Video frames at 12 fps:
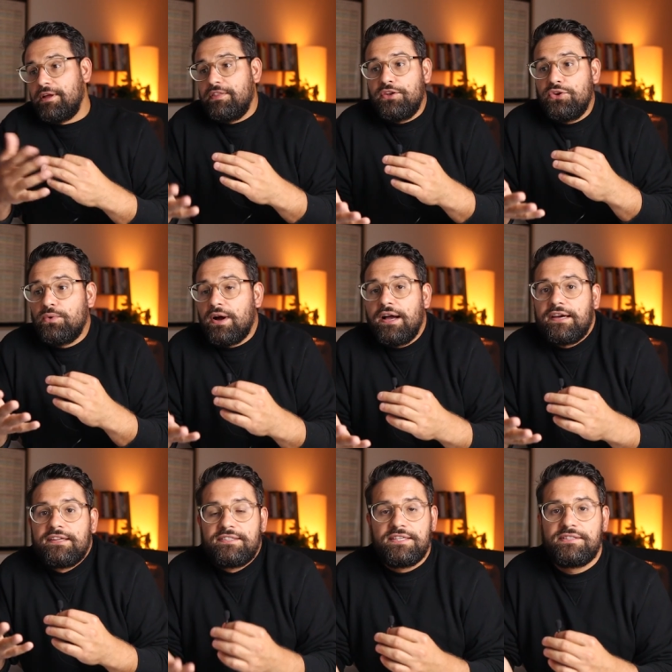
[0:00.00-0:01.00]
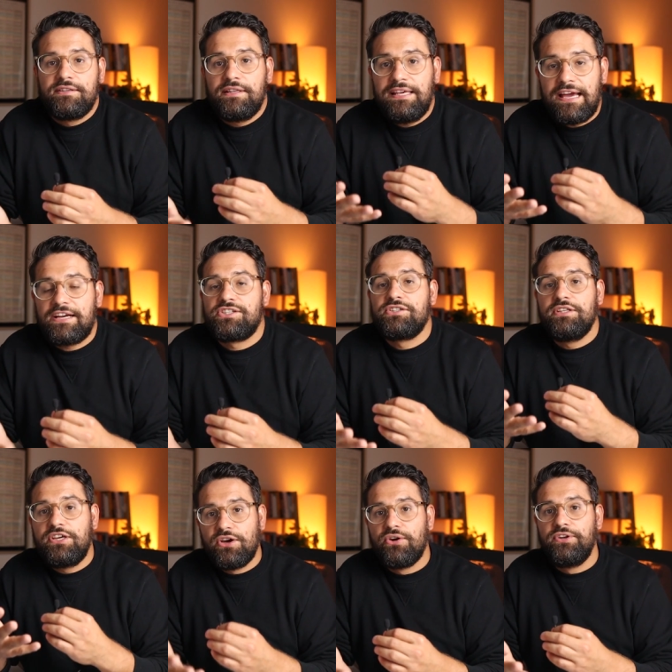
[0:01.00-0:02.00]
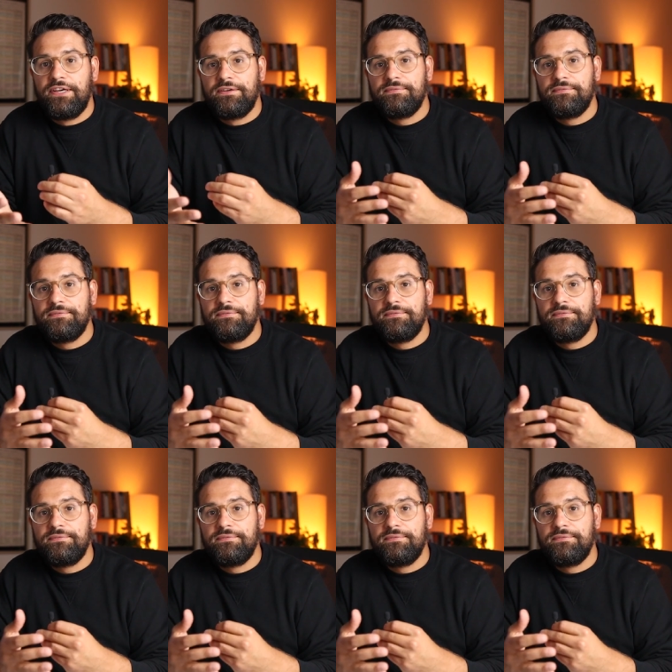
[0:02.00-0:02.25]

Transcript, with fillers: and that you are consistently actually coding.